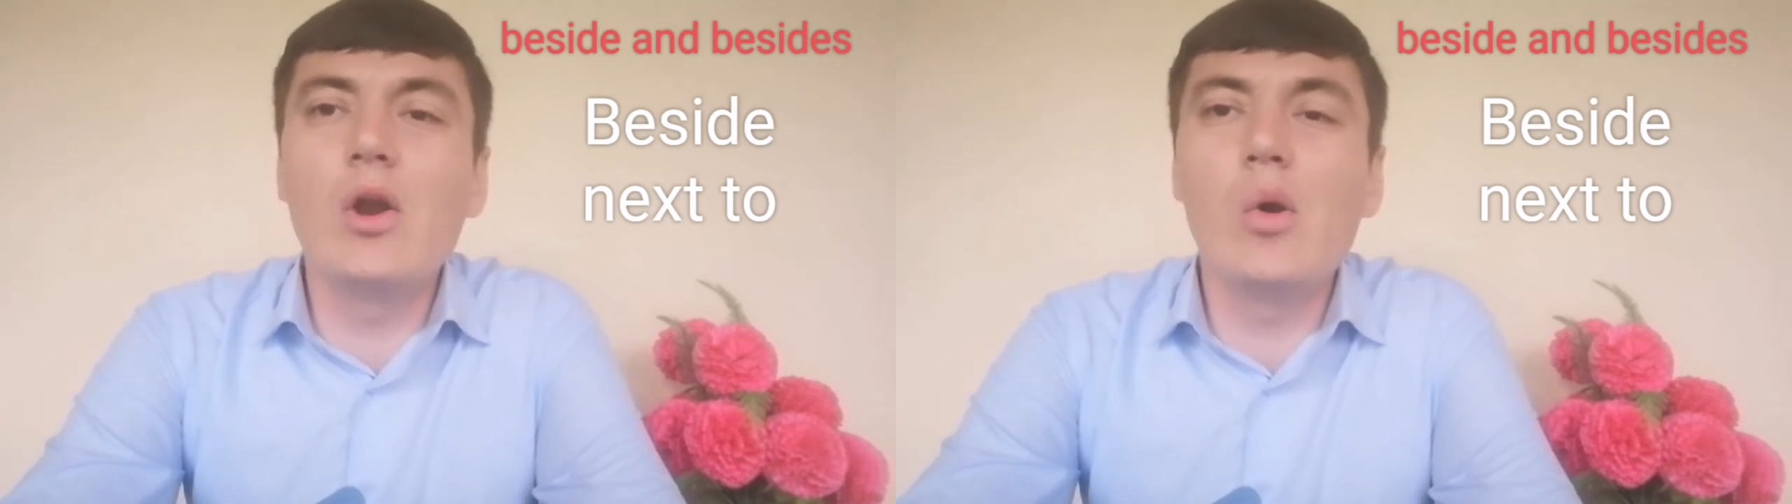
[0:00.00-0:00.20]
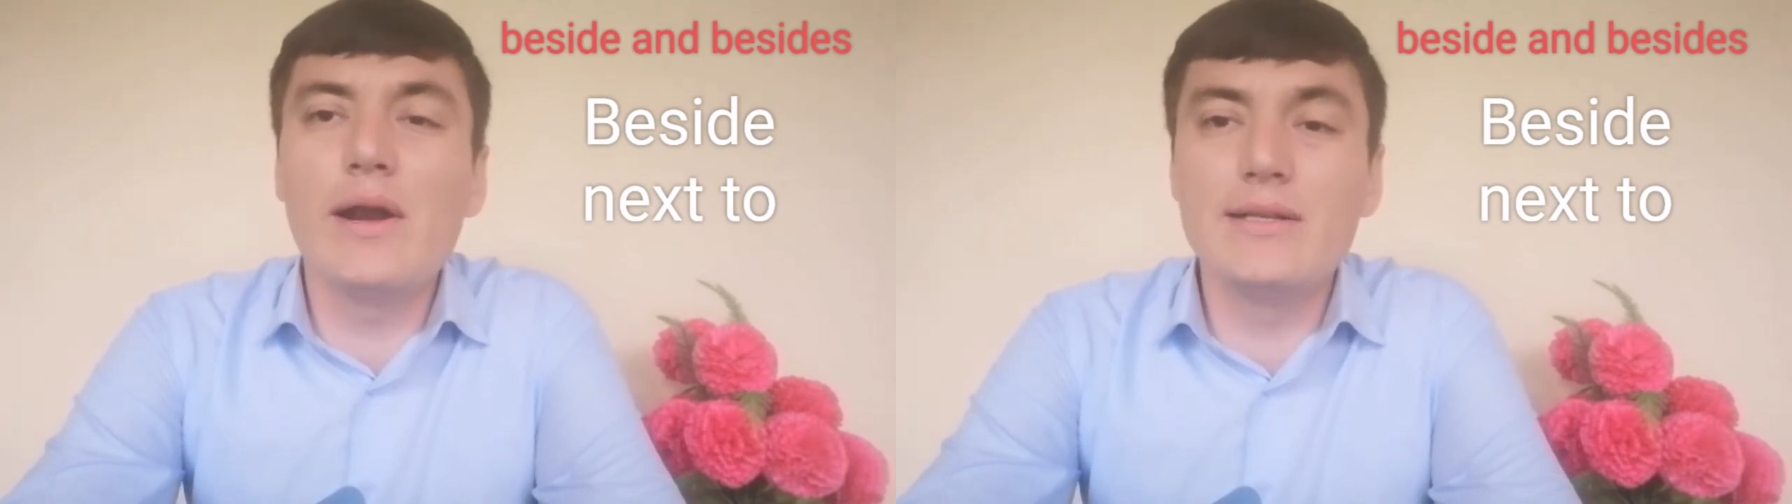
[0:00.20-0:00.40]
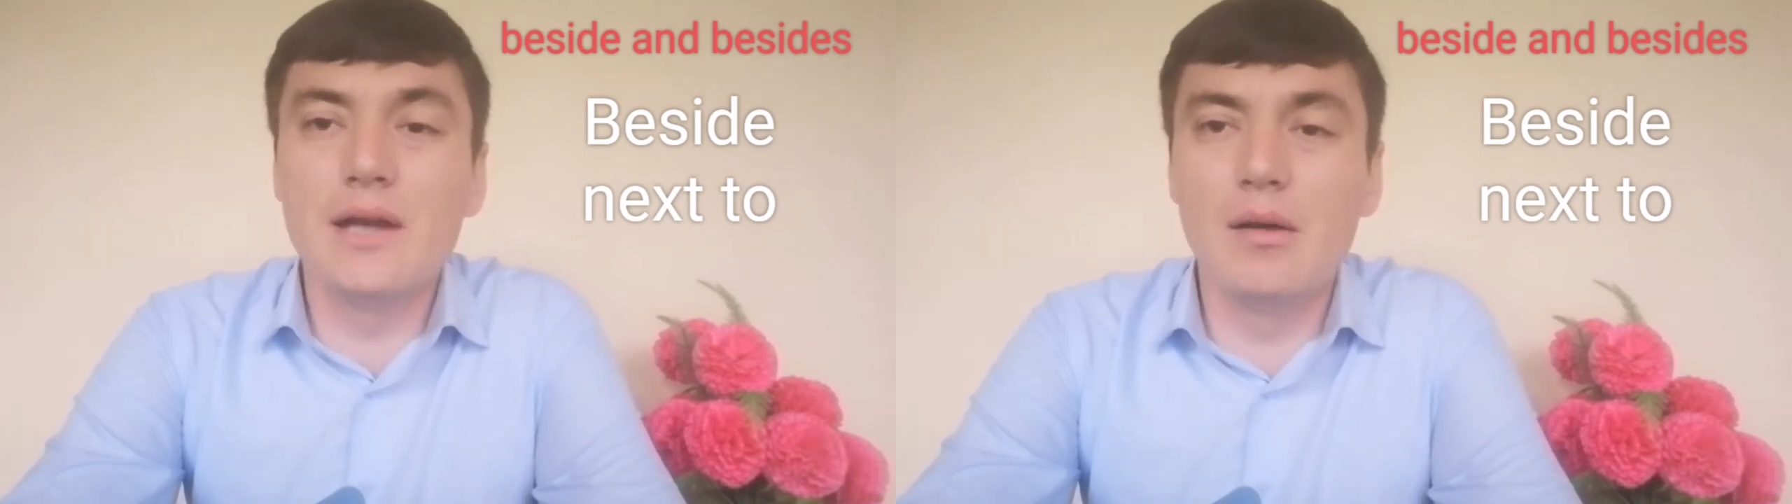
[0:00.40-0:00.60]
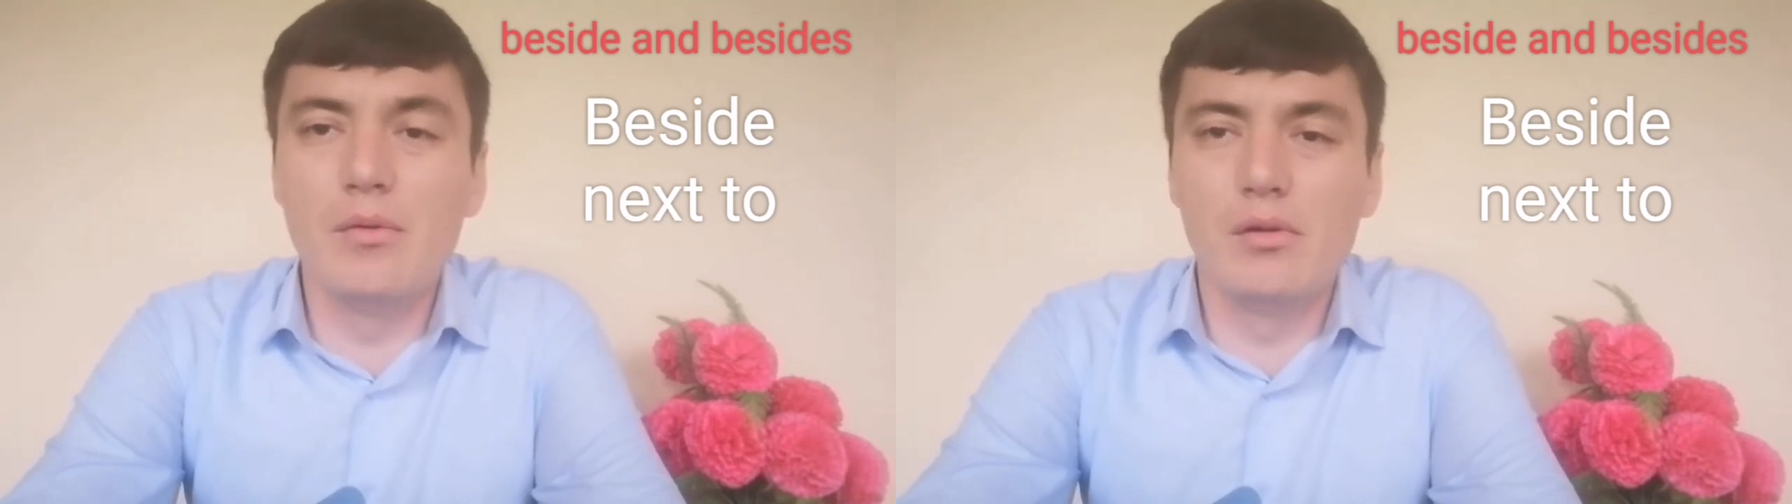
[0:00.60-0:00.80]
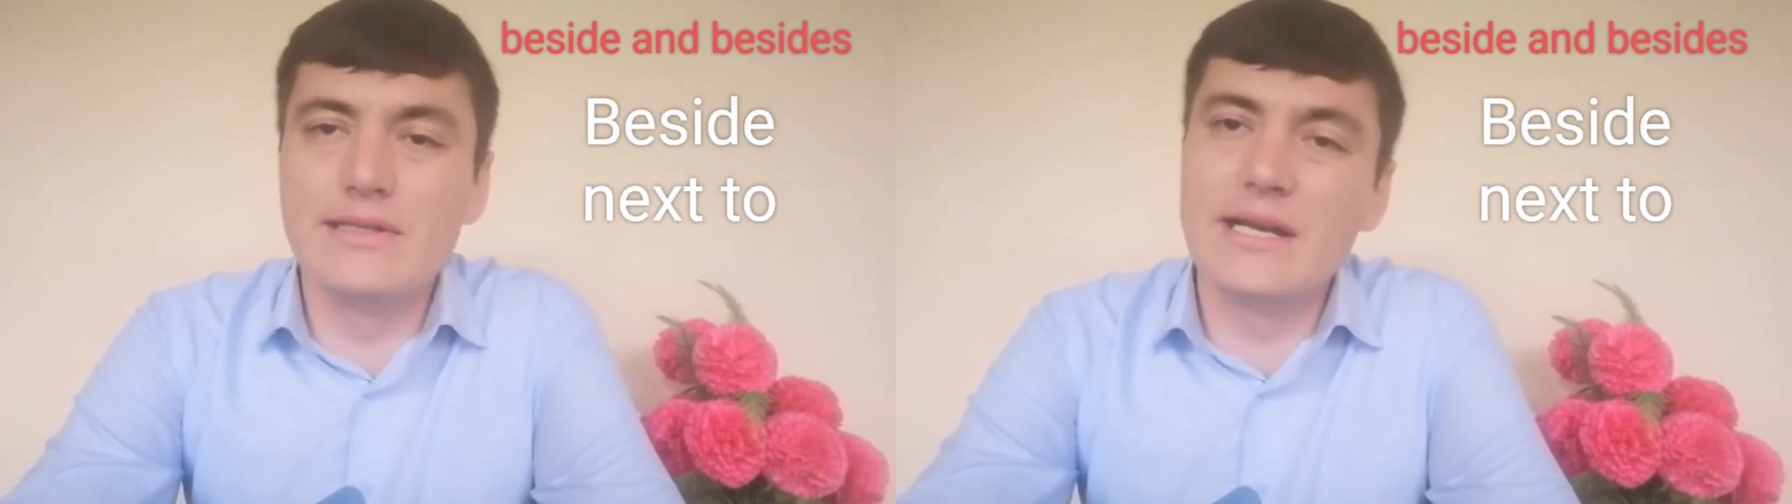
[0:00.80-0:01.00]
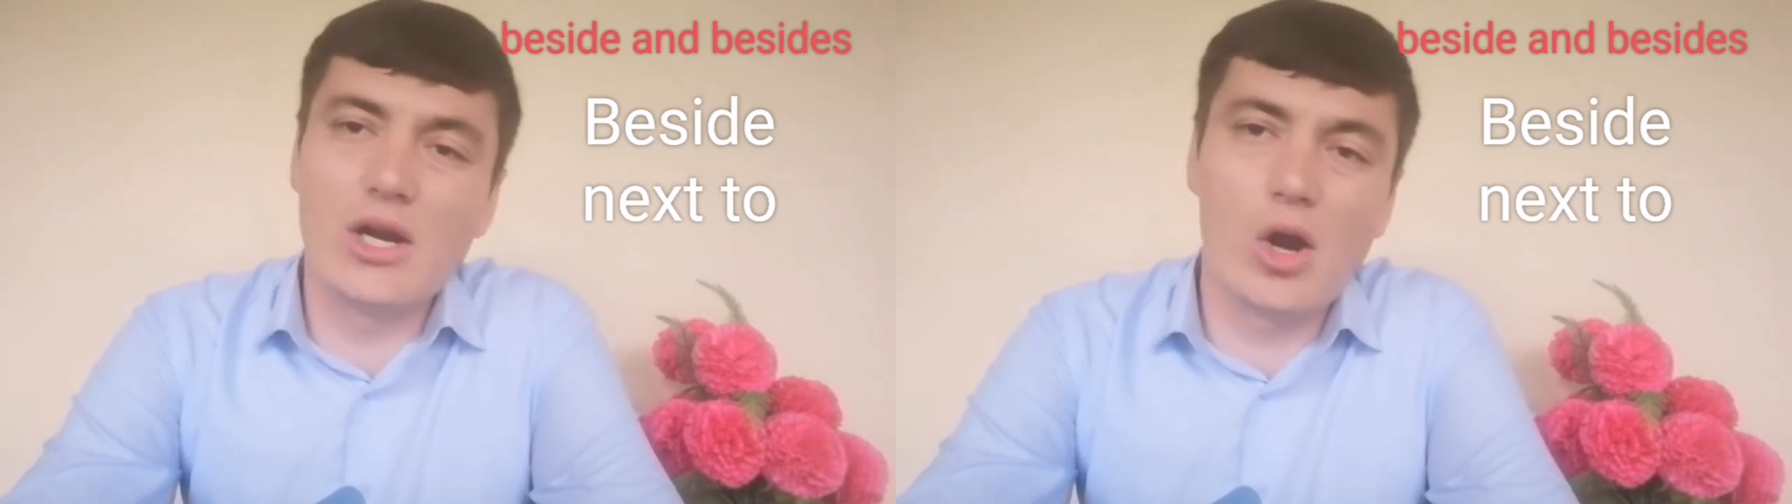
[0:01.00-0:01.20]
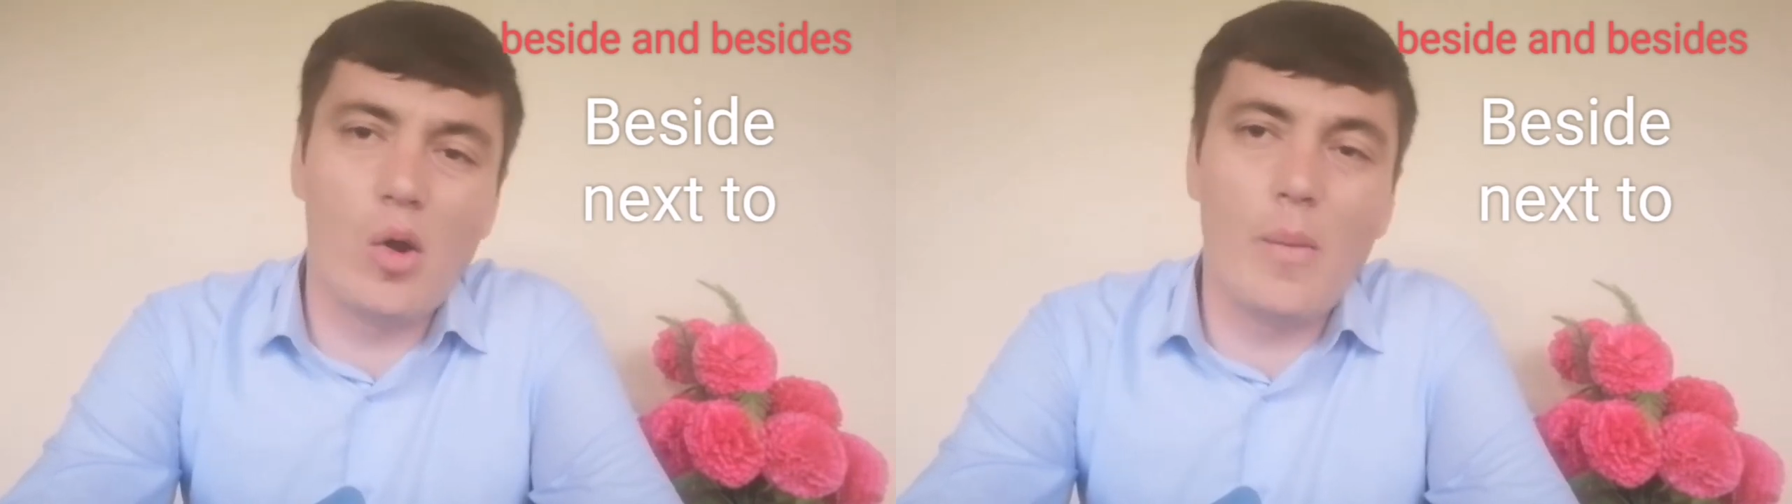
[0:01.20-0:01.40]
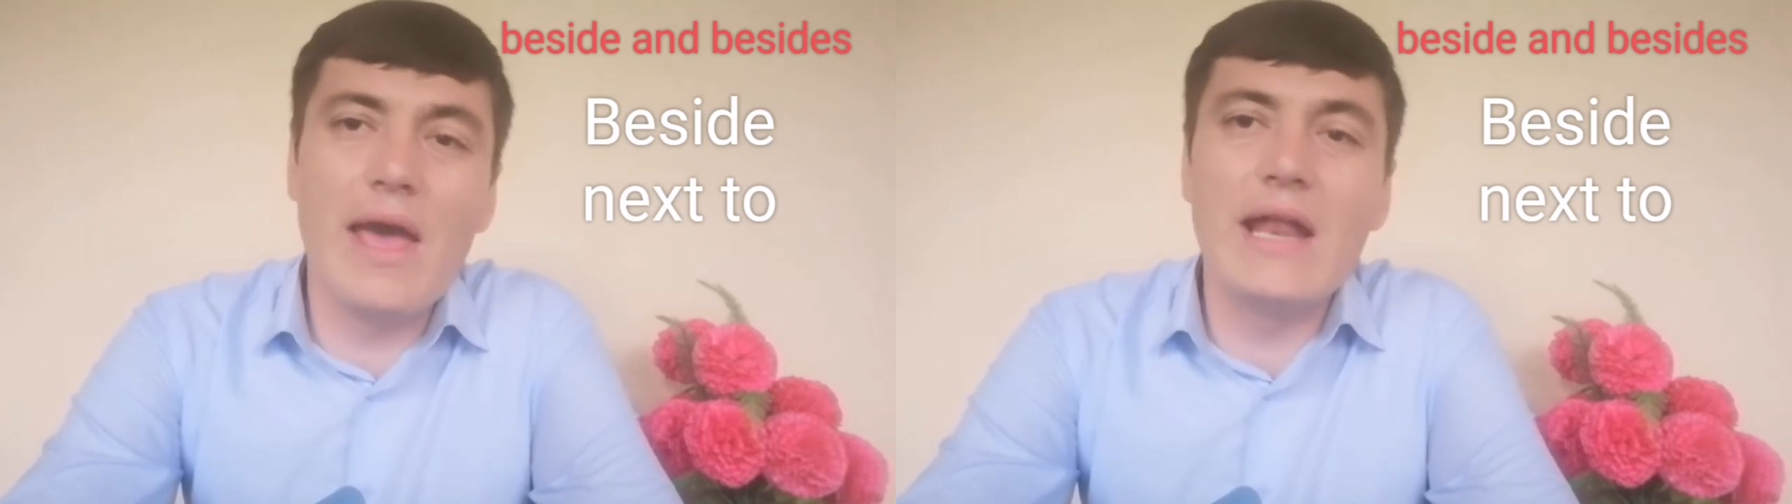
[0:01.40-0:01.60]
your example in the
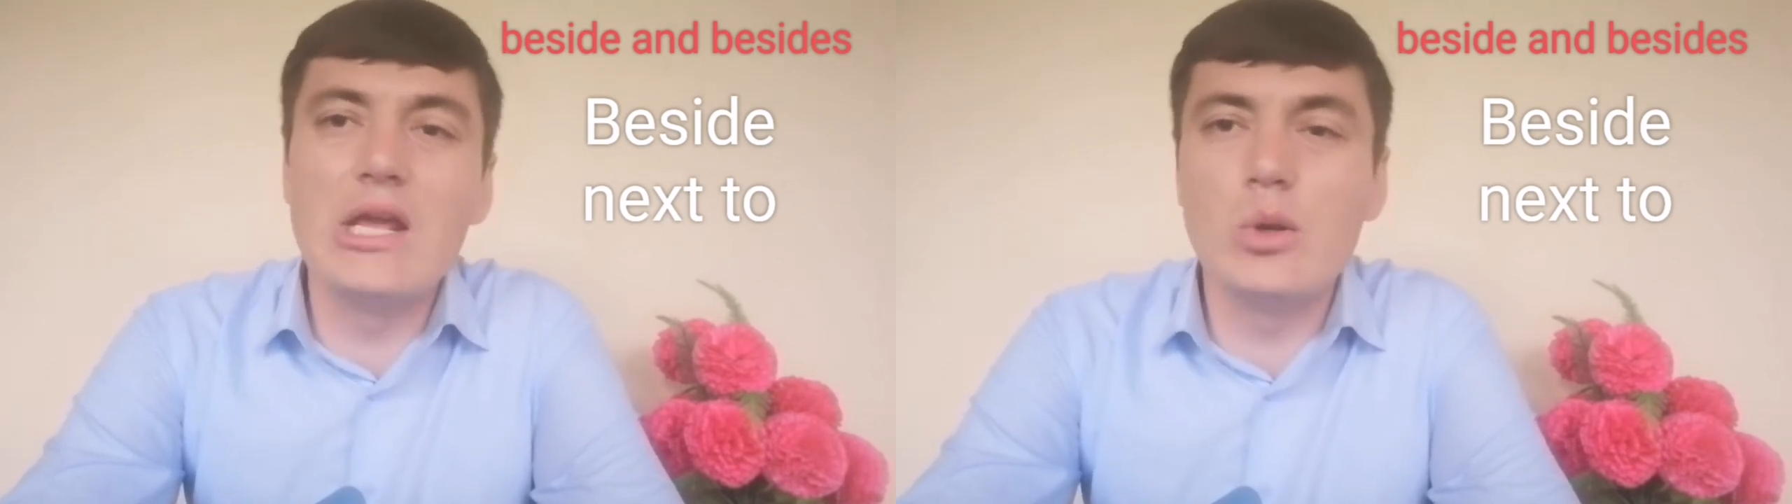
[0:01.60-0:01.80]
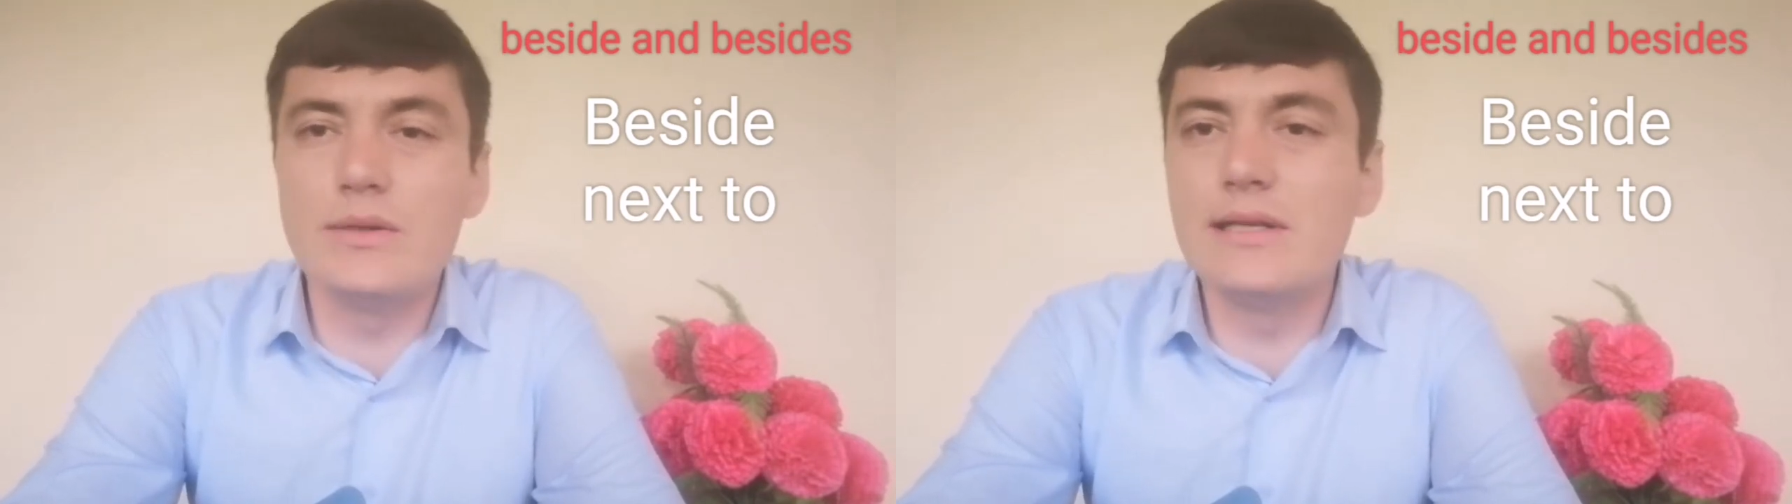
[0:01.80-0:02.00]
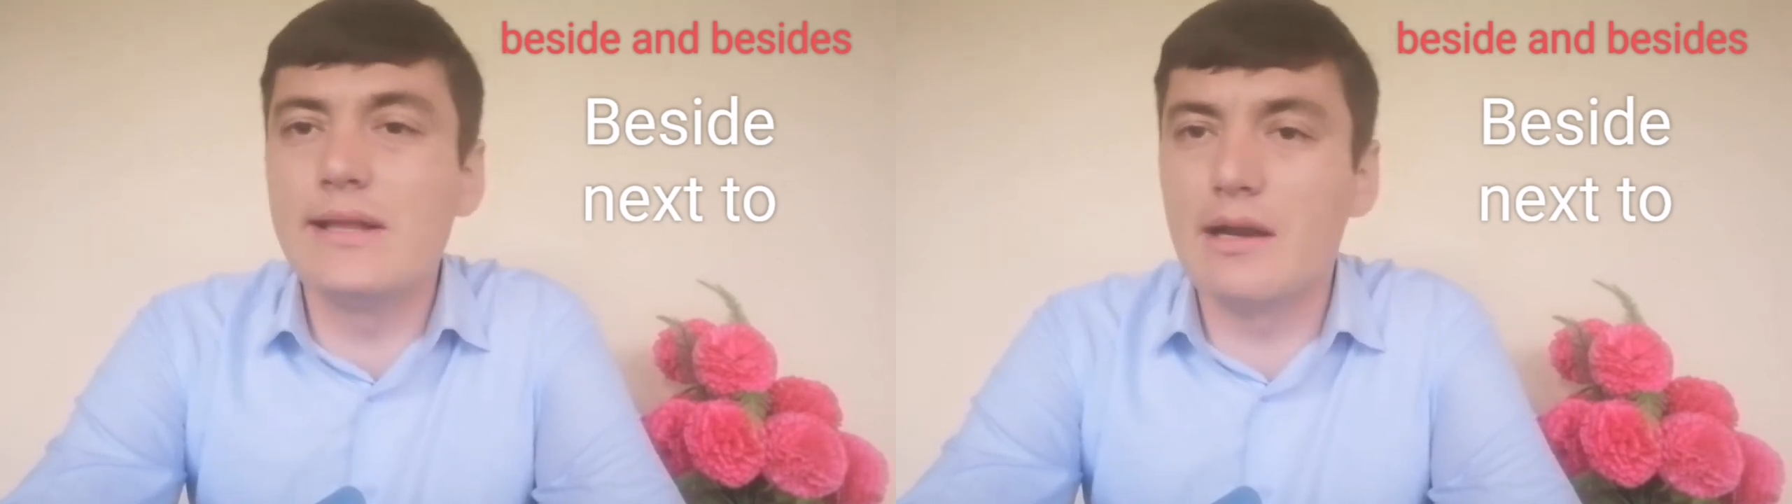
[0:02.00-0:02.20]
comment using